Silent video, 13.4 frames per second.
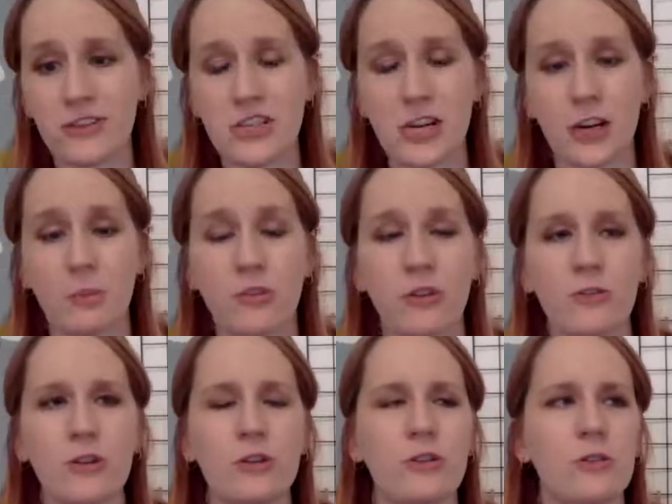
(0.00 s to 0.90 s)
share them. So
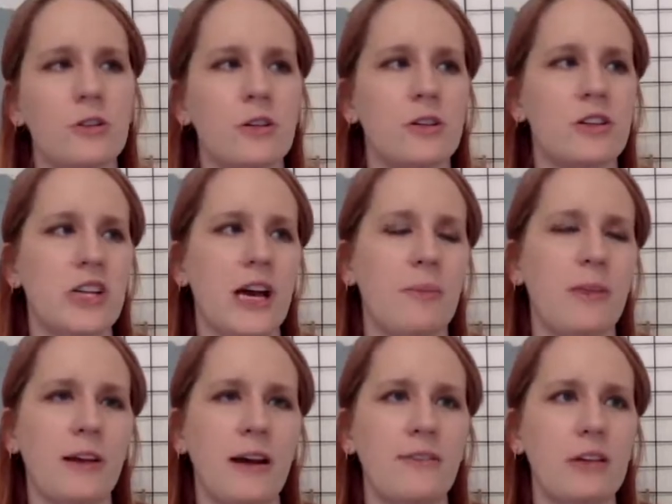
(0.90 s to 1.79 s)
if you do a good job,
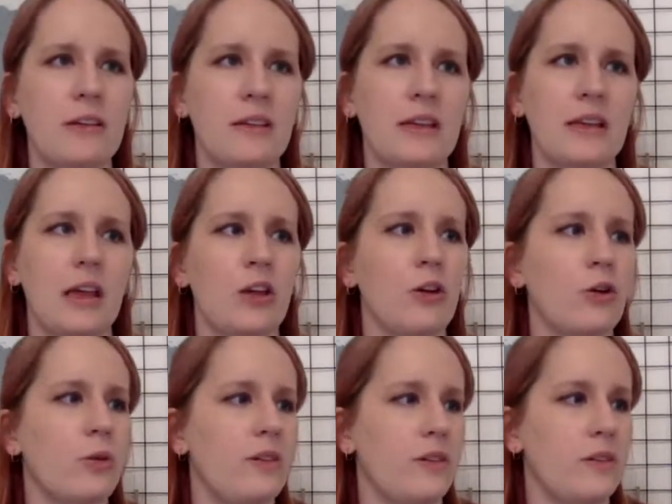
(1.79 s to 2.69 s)
now obviously like your
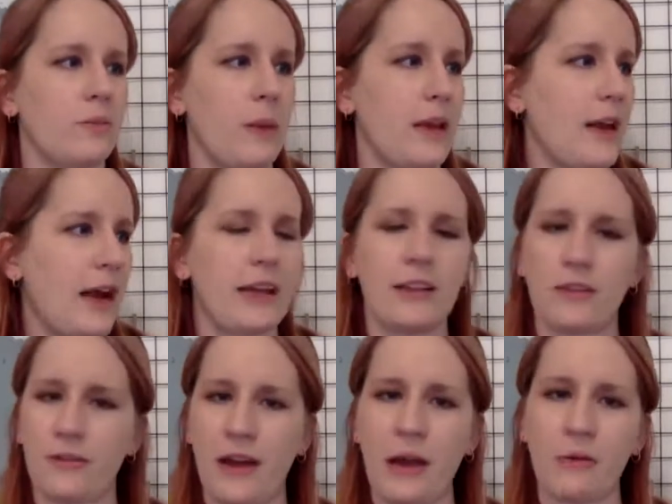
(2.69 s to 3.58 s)
quizzes may not hit
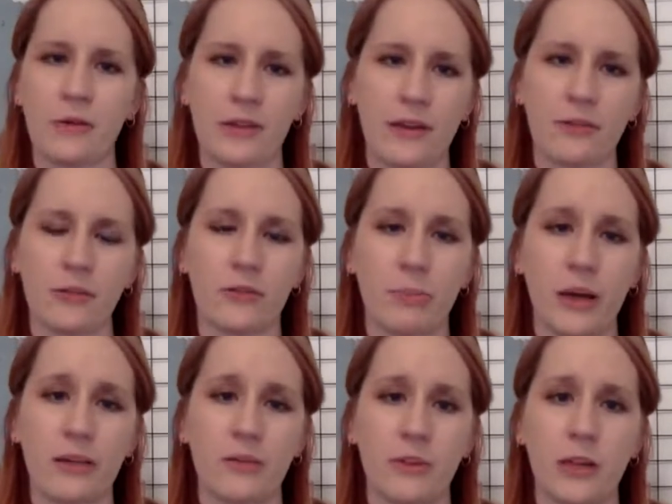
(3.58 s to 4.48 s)
the viral level of
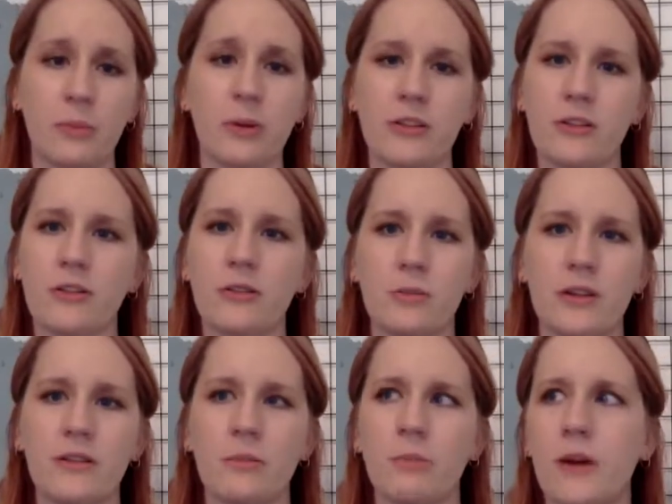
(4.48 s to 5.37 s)
BuzzFeed, but there's a
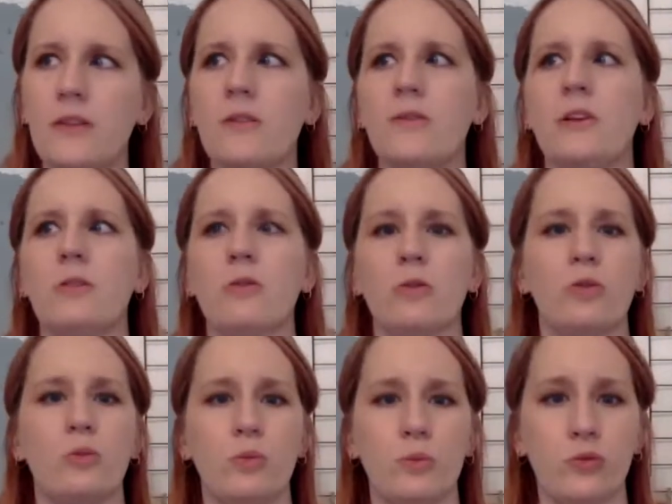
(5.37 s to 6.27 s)
reason BuzzFead
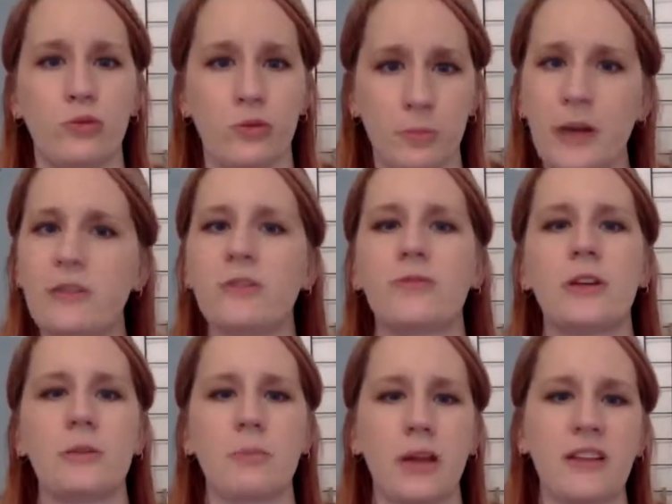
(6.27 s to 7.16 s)
grew to
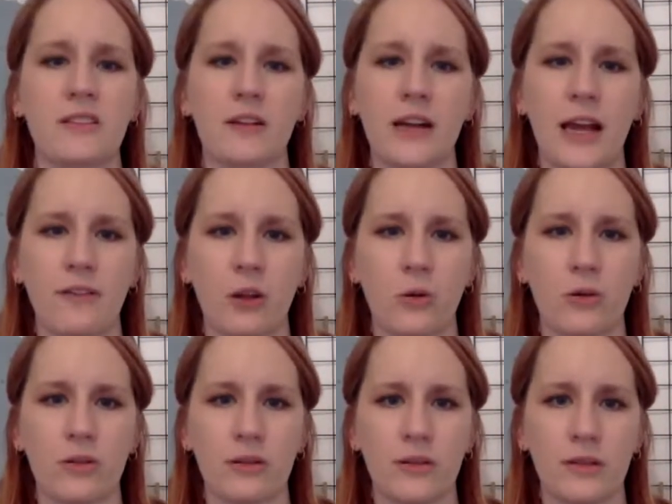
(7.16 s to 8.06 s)
BuzzFeed based on having
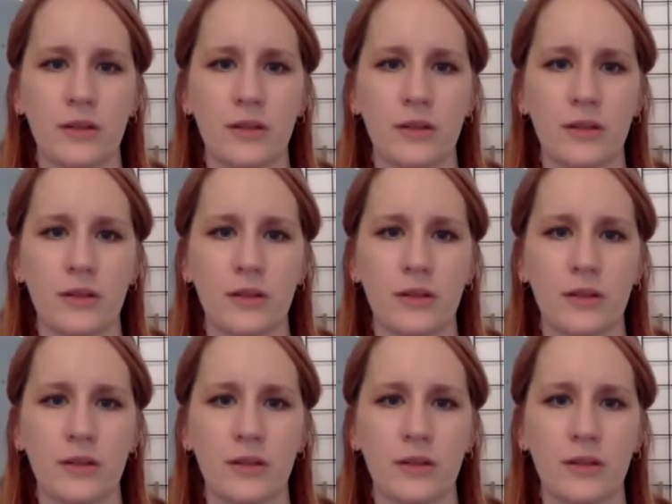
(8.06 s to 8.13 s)
quizzes.